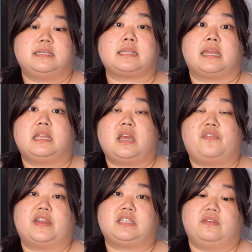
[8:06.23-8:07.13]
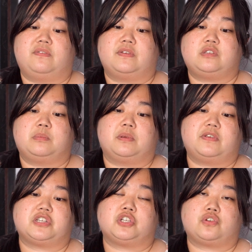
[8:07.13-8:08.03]
designing effective
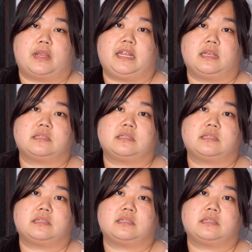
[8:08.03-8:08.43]
supervision training.